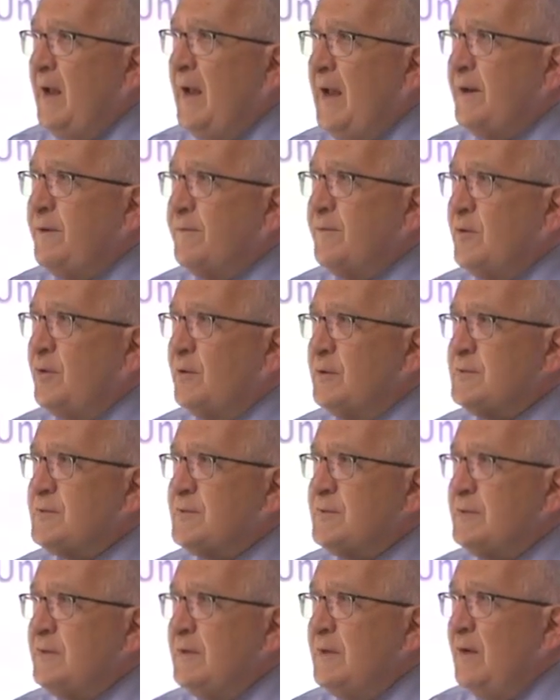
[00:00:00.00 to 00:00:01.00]
And of
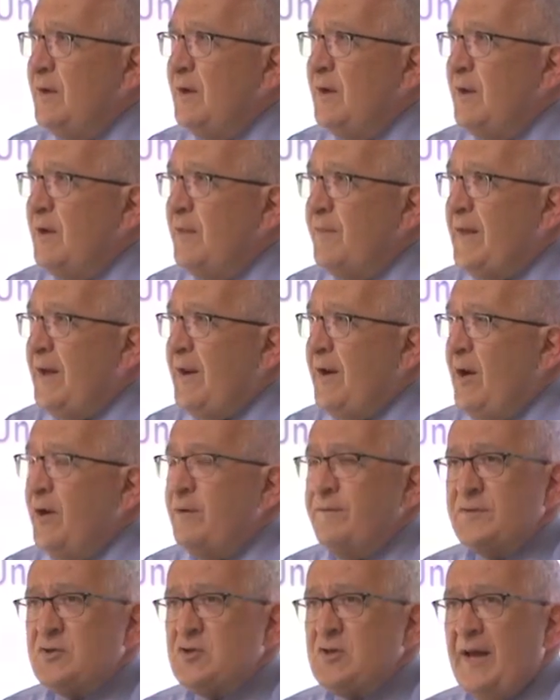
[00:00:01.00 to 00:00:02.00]
course, that
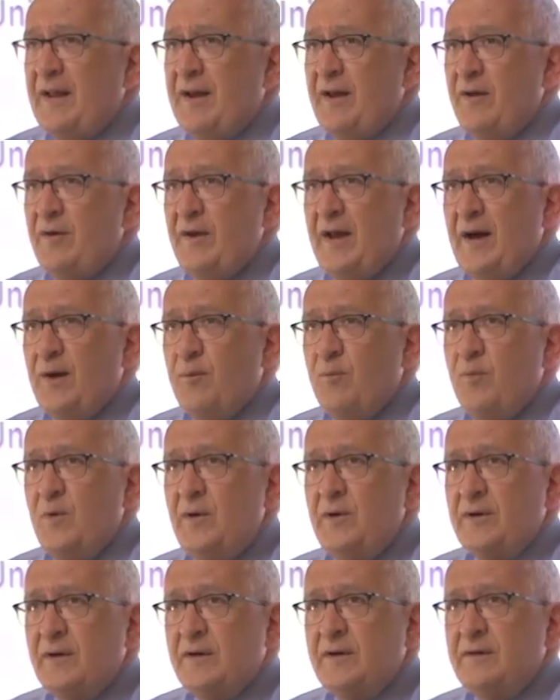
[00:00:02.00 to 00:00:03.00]
overshadowed our
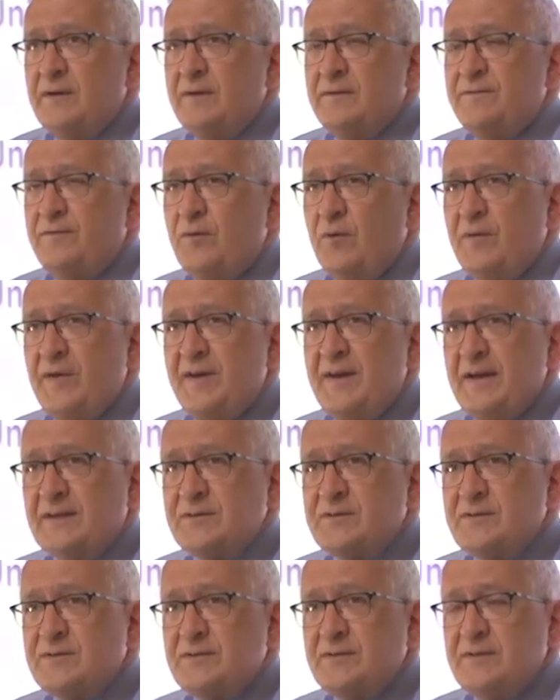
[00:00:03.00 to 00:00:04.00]
work for the
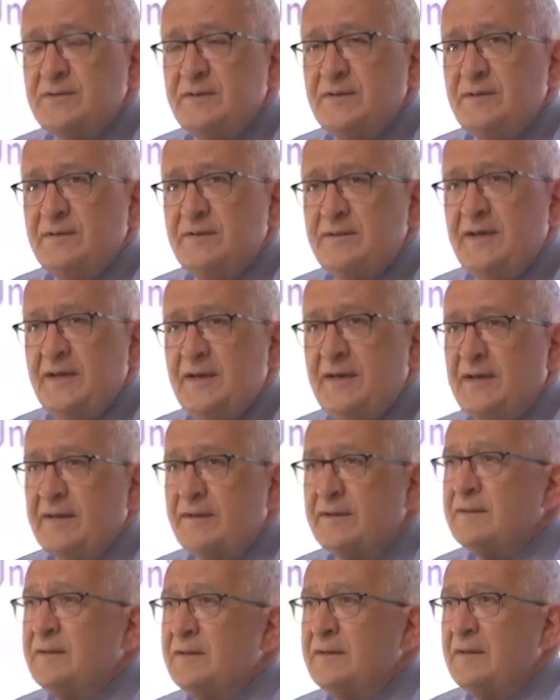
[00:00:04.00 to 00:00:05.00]
next
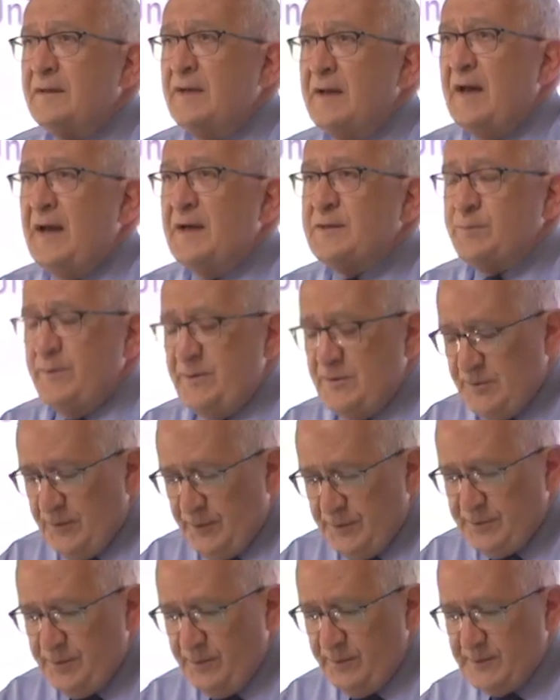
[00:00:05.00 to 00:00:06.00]
year as we
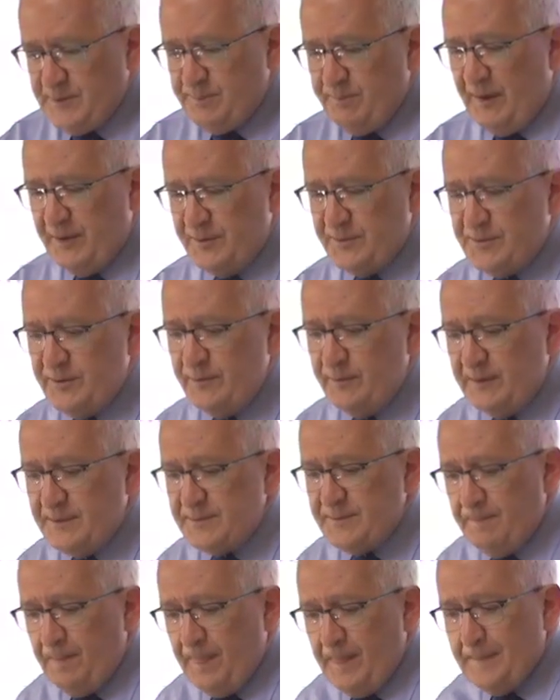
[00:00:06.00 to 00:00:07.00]
sought to respond to
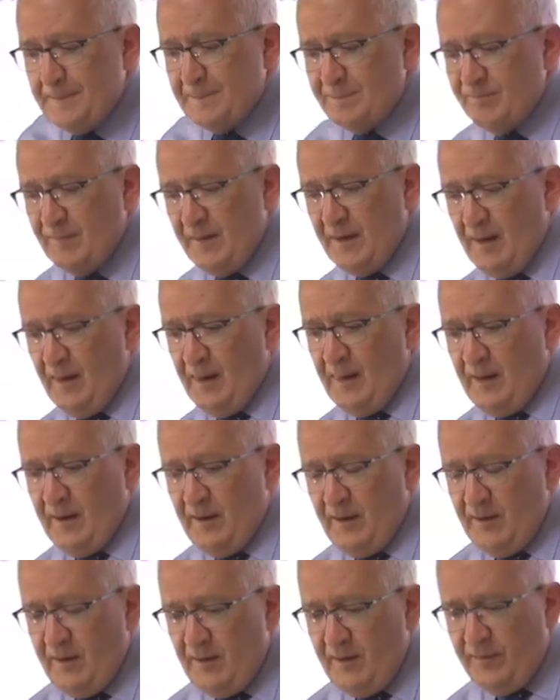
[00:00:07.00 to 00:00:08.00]
it.
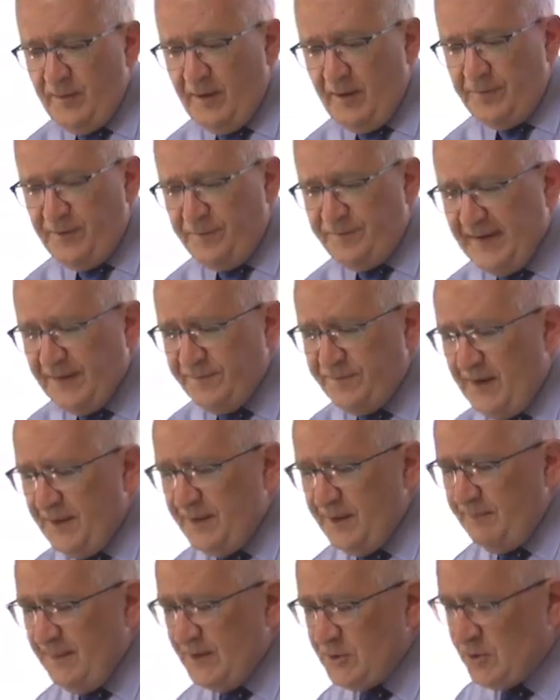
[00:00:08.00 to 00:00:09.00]
The
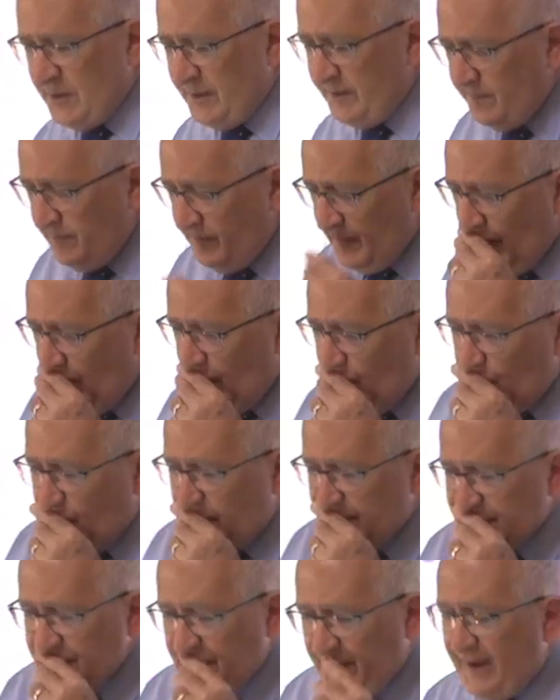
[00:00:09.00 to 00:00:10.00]
fact-finding mission
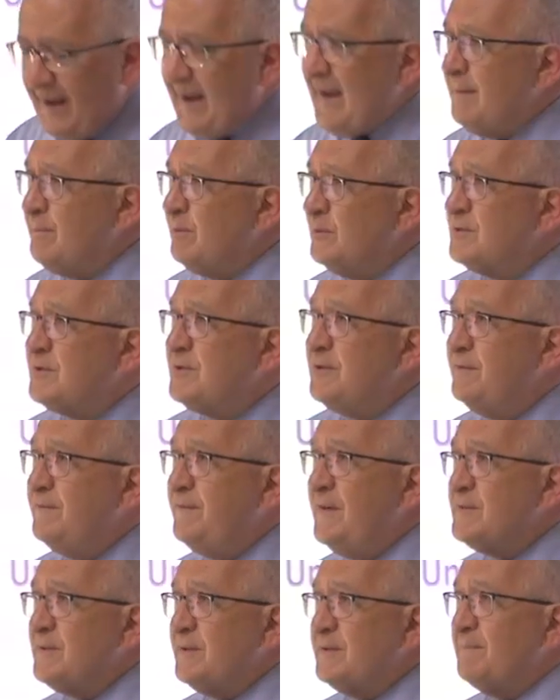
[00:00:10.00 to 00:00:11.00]
was not able to
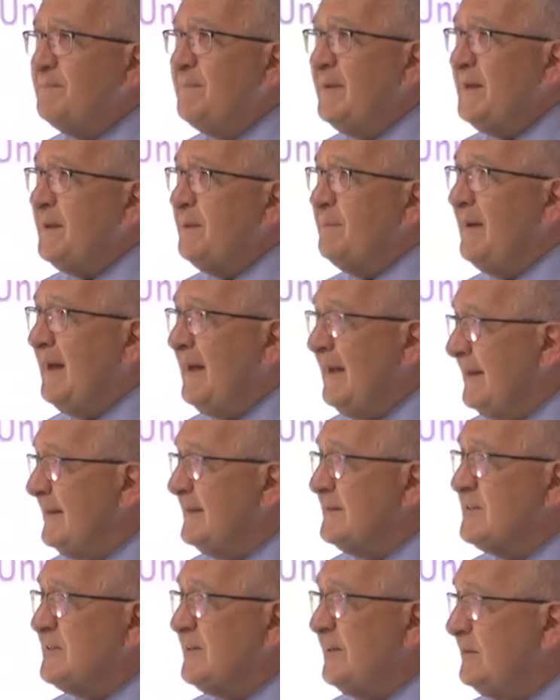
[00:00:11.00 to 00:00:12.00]
visit Myanmar
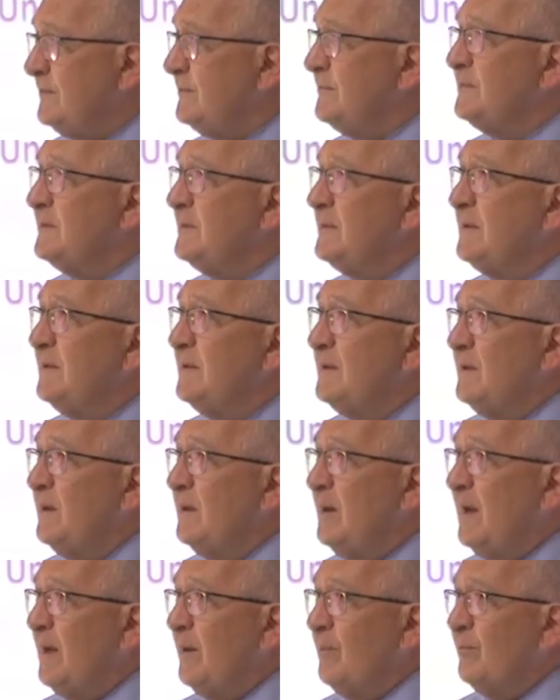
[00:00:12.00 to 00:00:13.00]
itself.
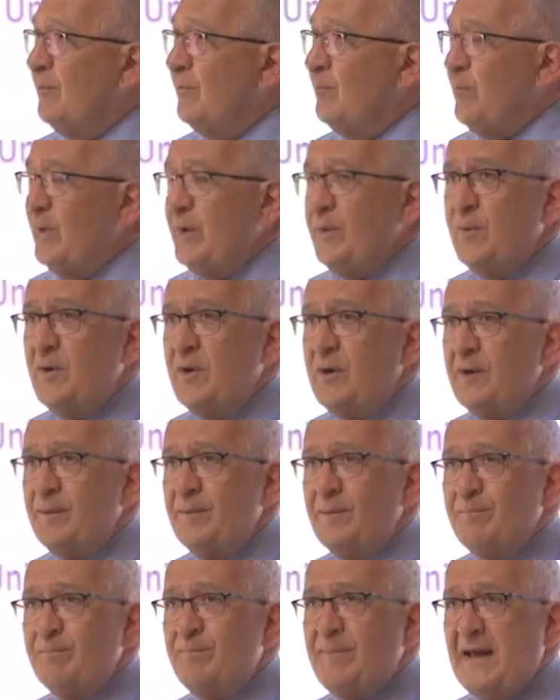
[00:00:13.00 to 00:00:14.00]
We
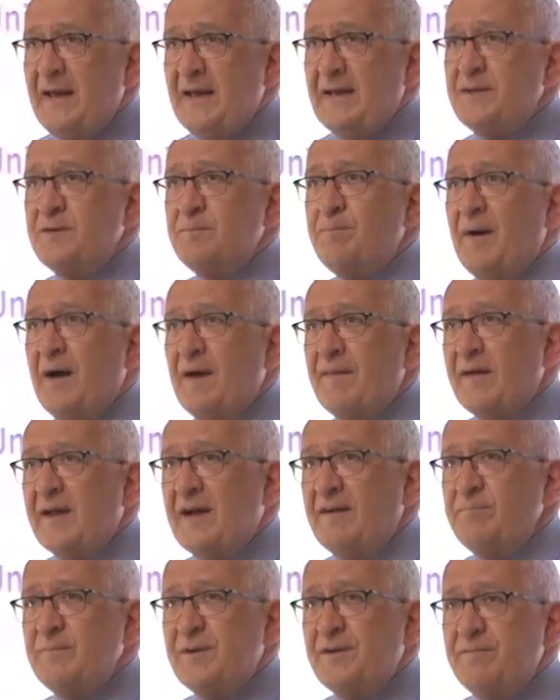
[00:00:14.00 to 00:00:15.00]
were banned by the
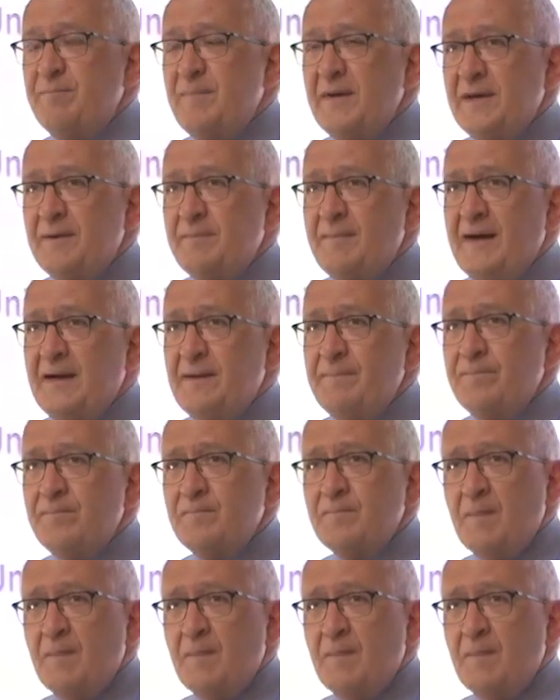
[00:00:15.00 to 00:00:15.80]
government of Myanmar.